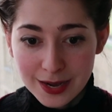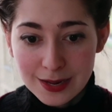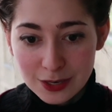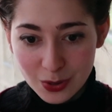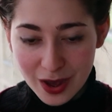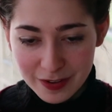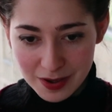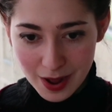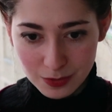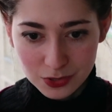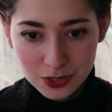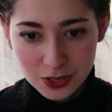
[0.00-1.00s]
I need to have
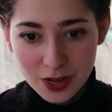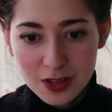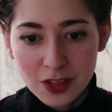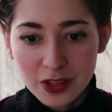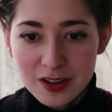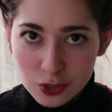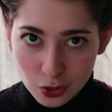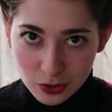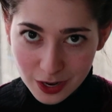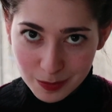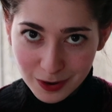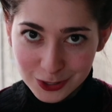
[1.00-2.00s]
announced the Lady
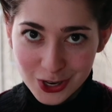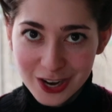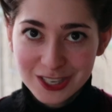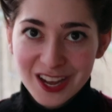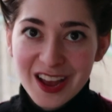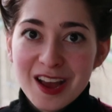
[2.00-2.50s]
Sherlock project